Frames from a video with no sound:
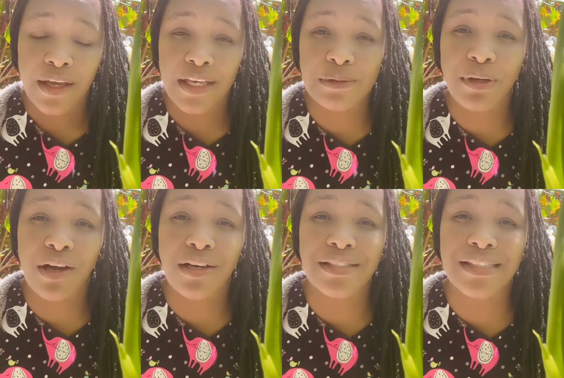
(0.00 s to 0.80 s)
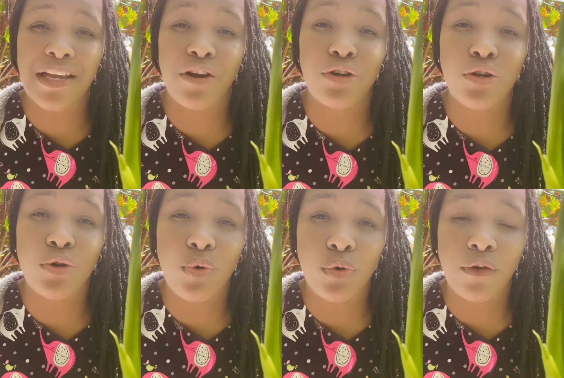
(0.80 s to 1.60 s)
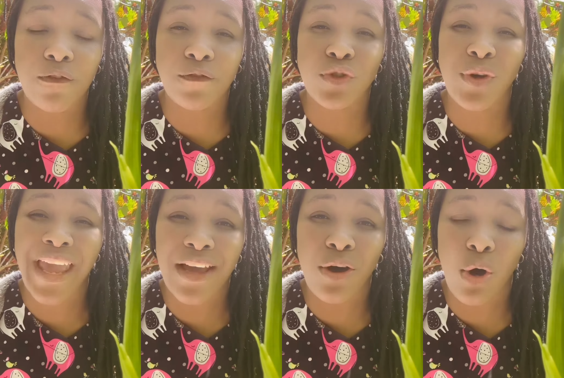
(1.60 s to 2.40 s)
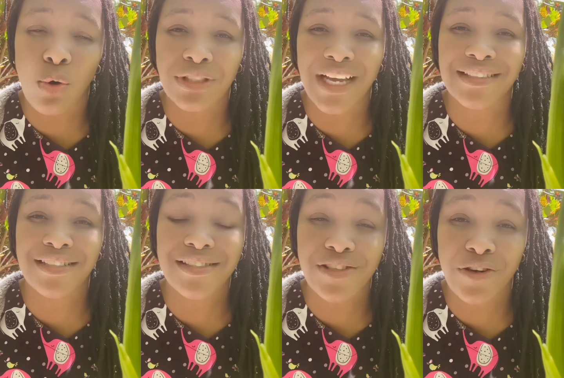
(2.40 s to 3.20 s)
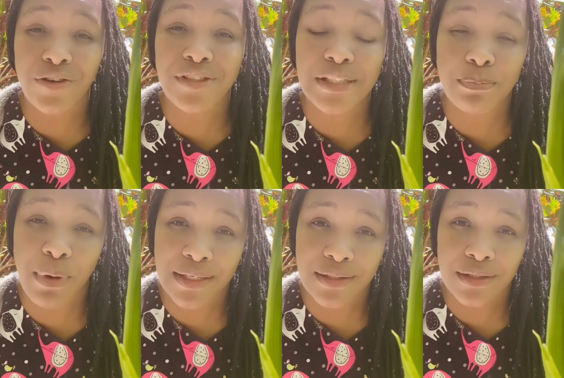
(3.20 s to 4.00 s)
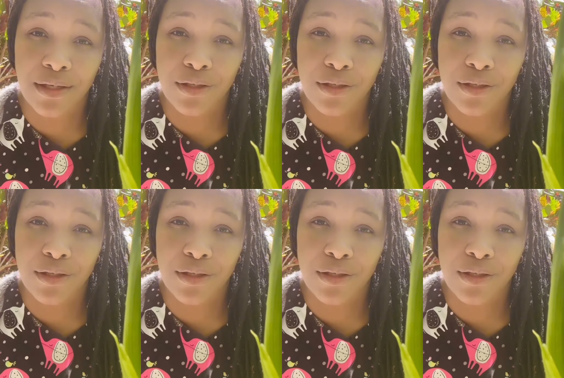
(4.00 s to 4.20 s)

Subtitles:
is because they are known to hang out at a certain spot